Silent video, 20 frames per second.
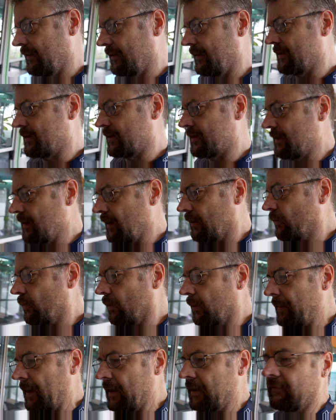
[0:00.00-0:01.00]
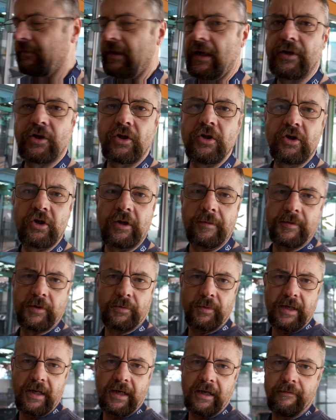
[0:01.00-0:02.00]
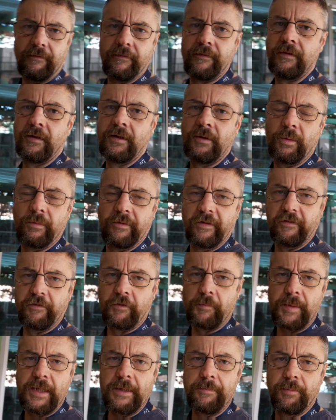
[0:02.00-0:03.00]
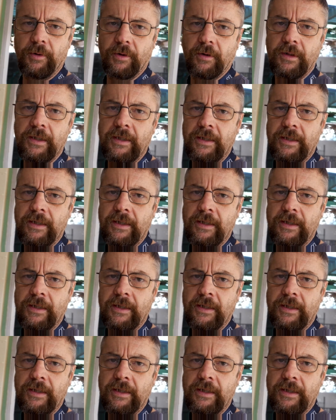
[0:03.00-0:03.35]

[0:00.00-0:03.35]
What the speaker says: It's all about the relationships we have with other people.